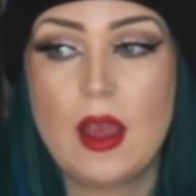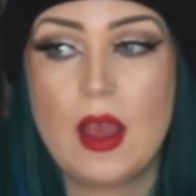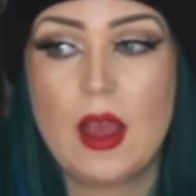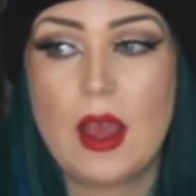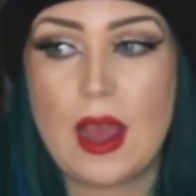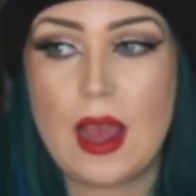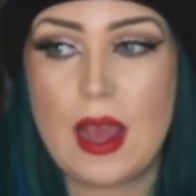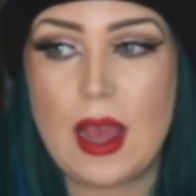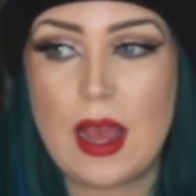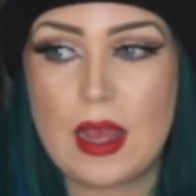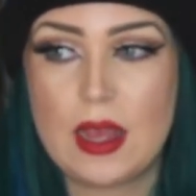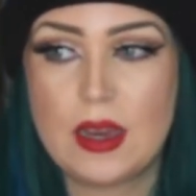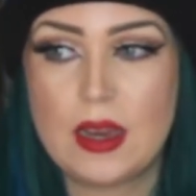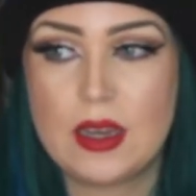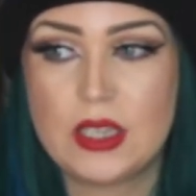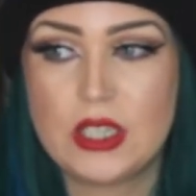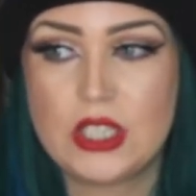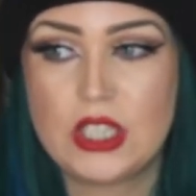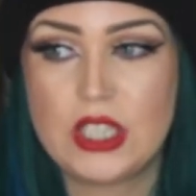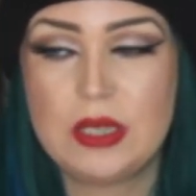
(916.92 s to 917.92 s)
And
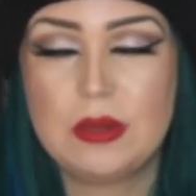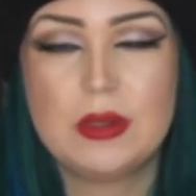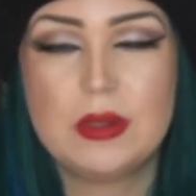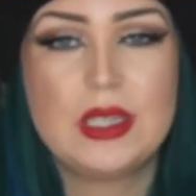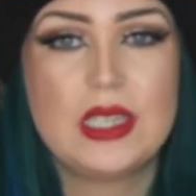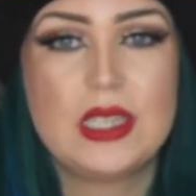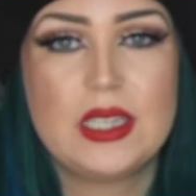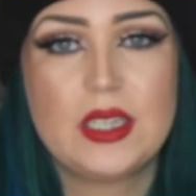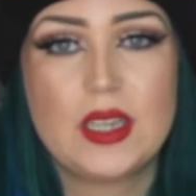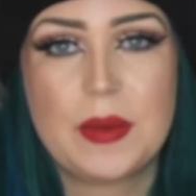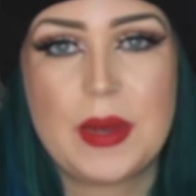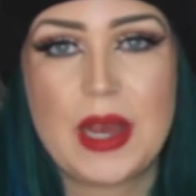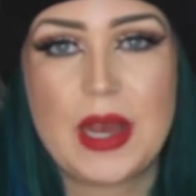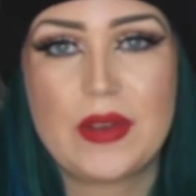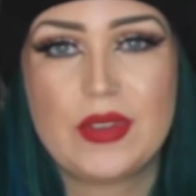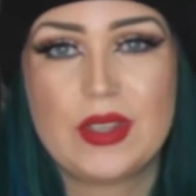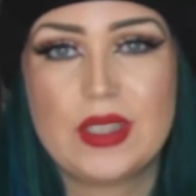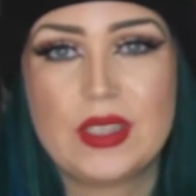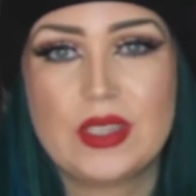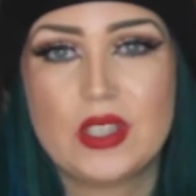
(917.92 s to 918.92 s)
she would end up
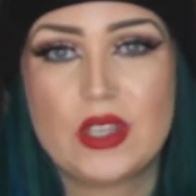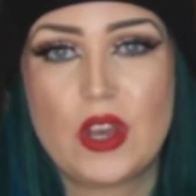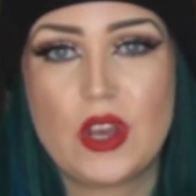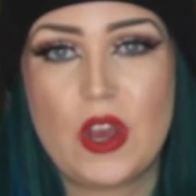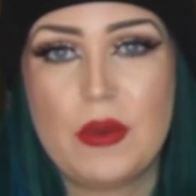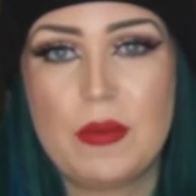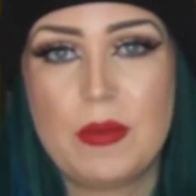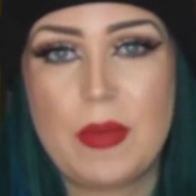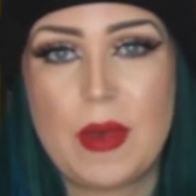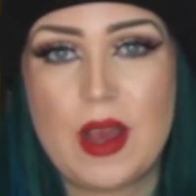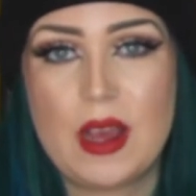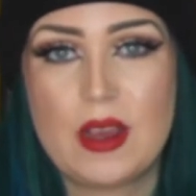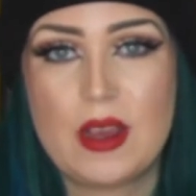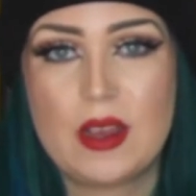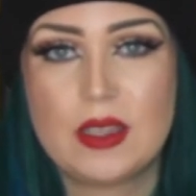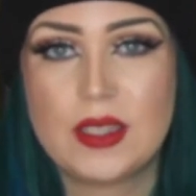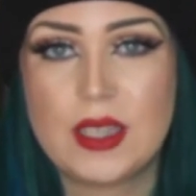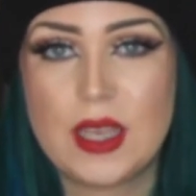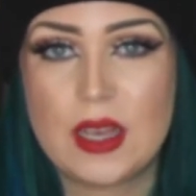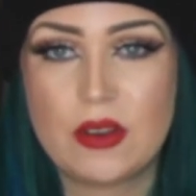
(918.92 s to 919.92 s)
having to go by
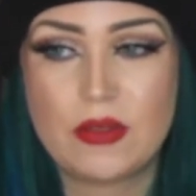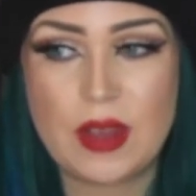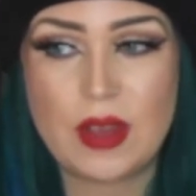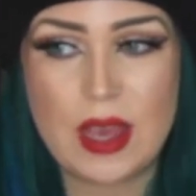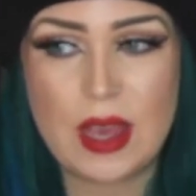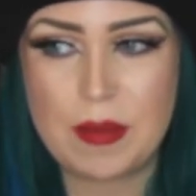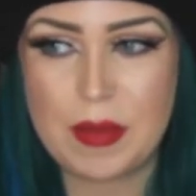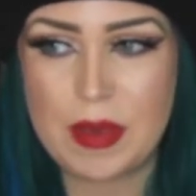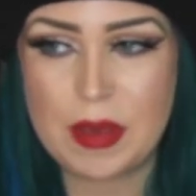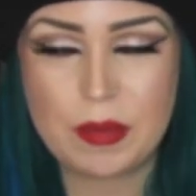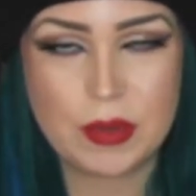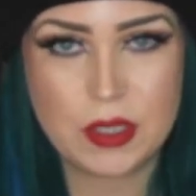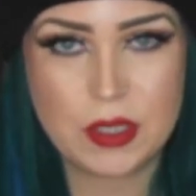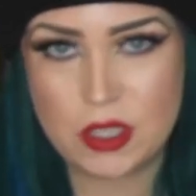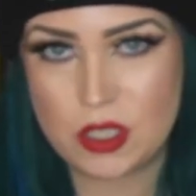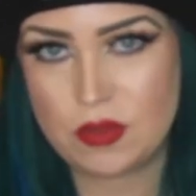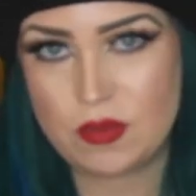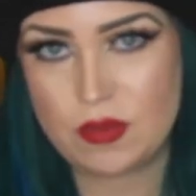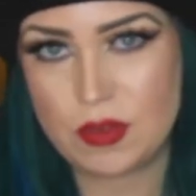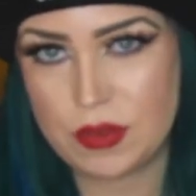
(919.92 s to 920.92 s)
herself. Emmett would
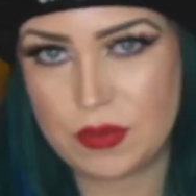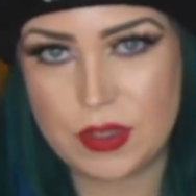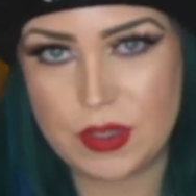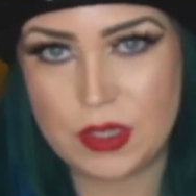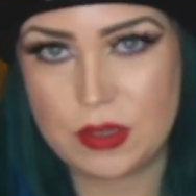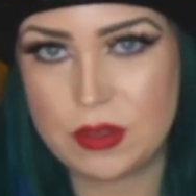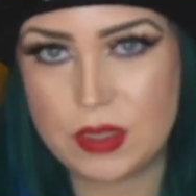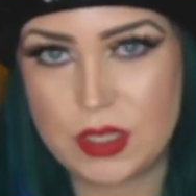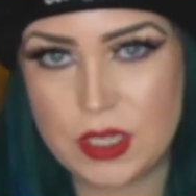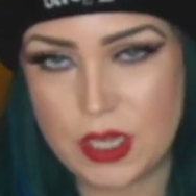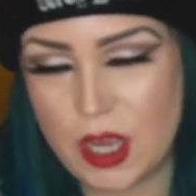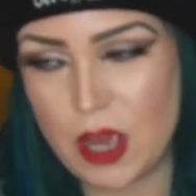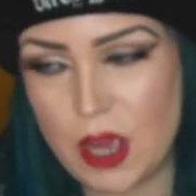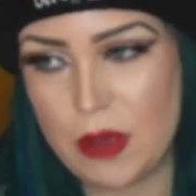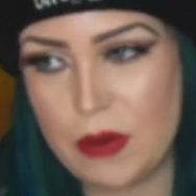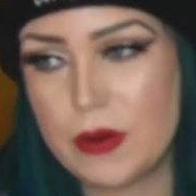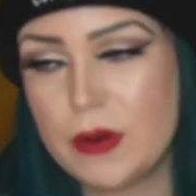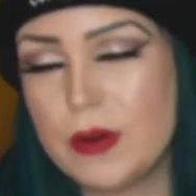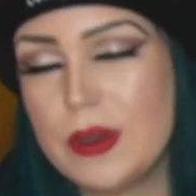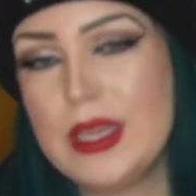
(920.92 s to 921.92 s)
just refuse to go,
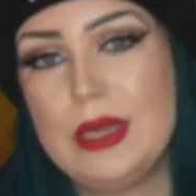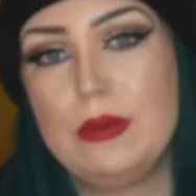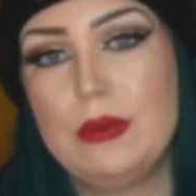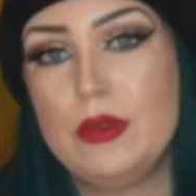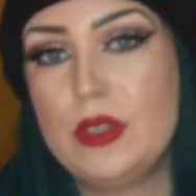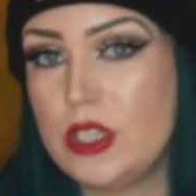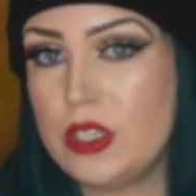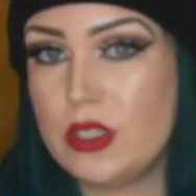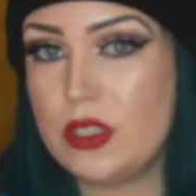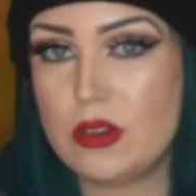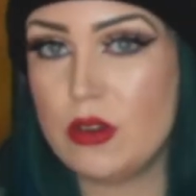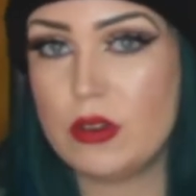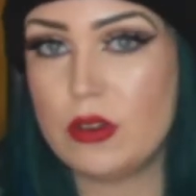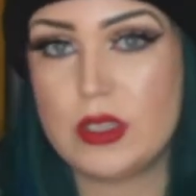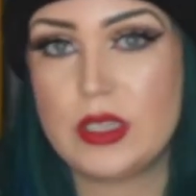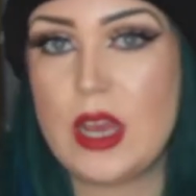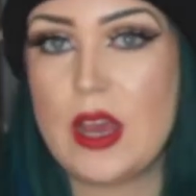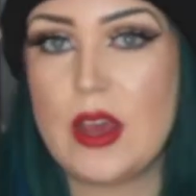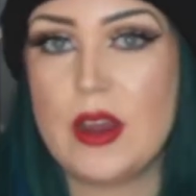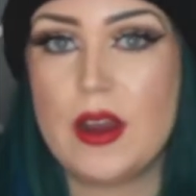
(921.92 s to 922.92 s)
or he would just not
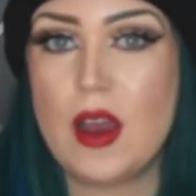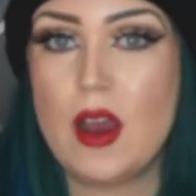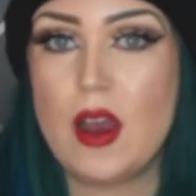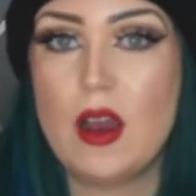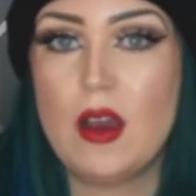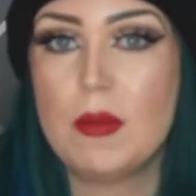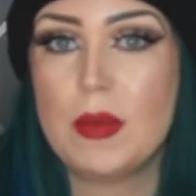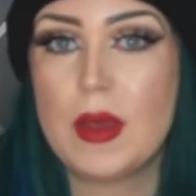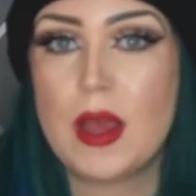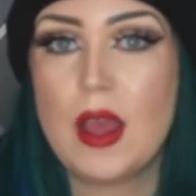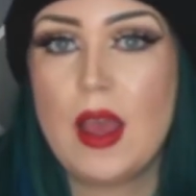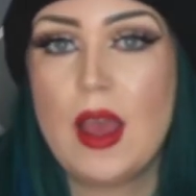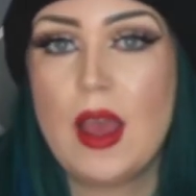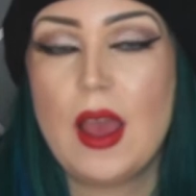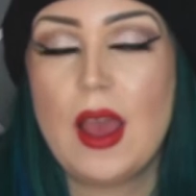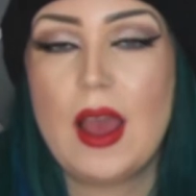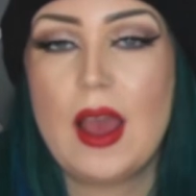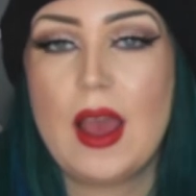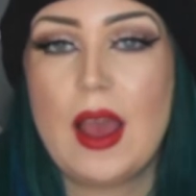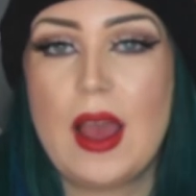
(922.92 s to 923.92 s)
turn up.
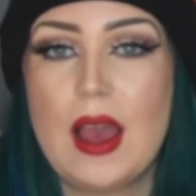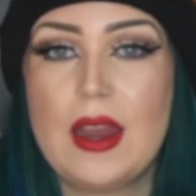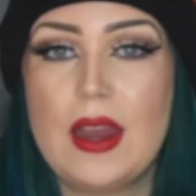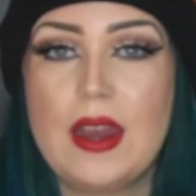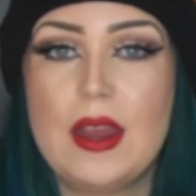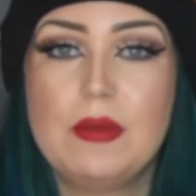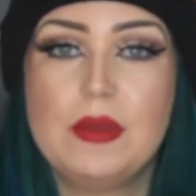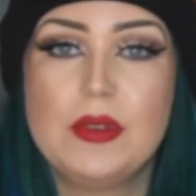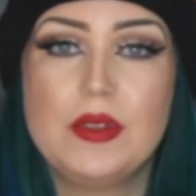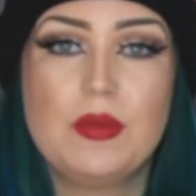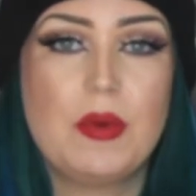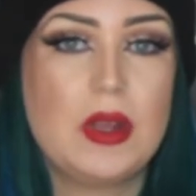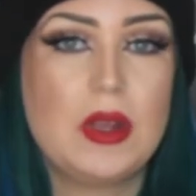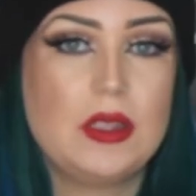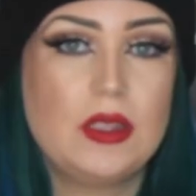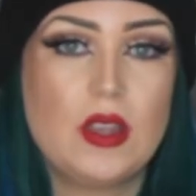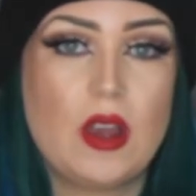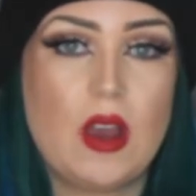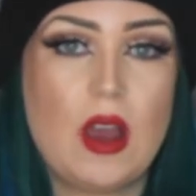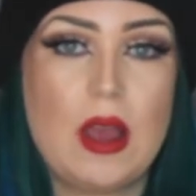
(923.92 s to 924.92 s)
And there was one
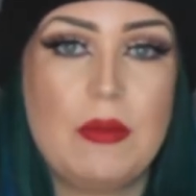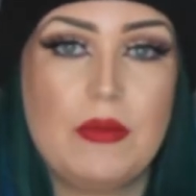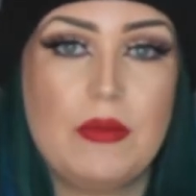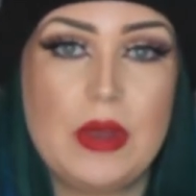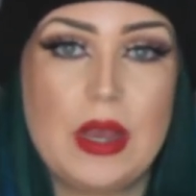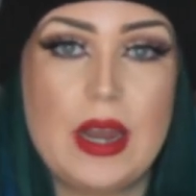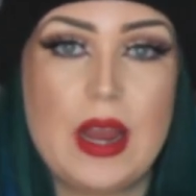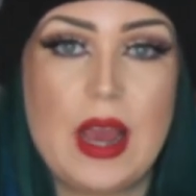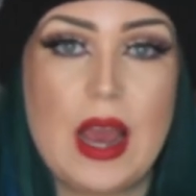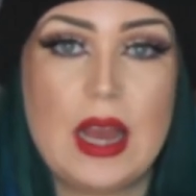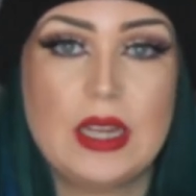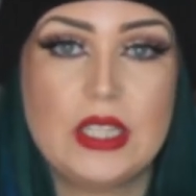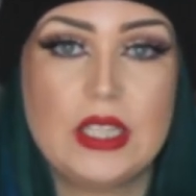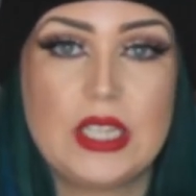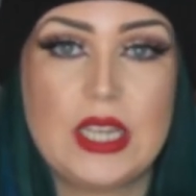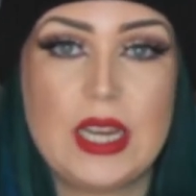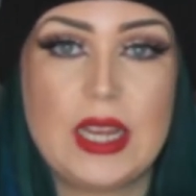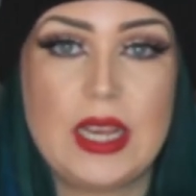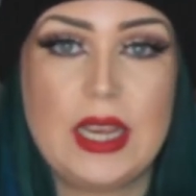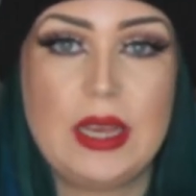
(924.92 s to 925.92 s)
time when
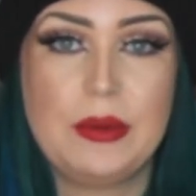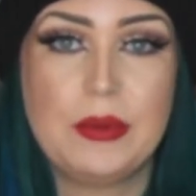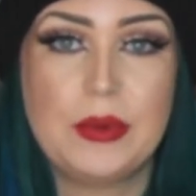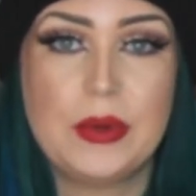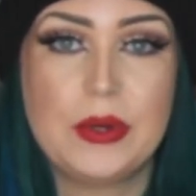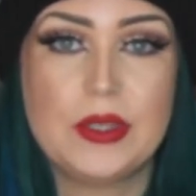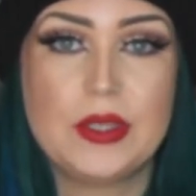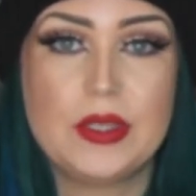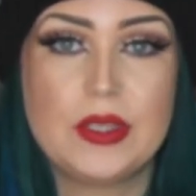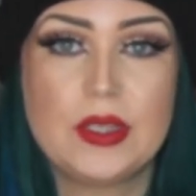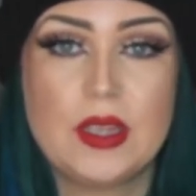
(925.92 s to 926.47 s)
Ashlee was